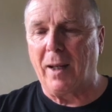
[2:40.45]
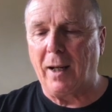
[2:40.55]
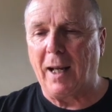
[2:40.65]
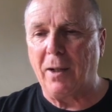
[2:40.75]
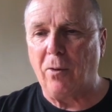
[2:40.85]

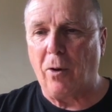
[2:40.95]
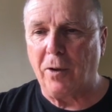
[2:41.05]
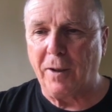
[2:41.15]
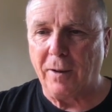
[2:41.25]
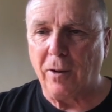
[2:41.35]
later
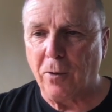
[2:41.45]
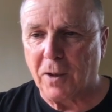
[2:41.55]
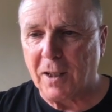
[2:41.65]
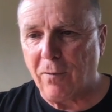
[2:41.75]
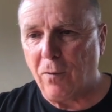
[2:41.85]
on in
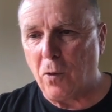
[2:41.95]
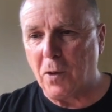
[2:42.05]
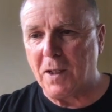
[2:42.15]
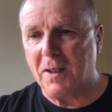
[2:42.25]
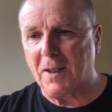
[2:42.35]
Luke
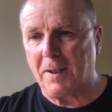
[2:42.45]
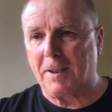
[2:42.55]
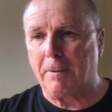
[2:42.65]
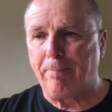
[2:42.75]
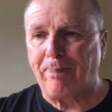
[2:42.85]
7:46.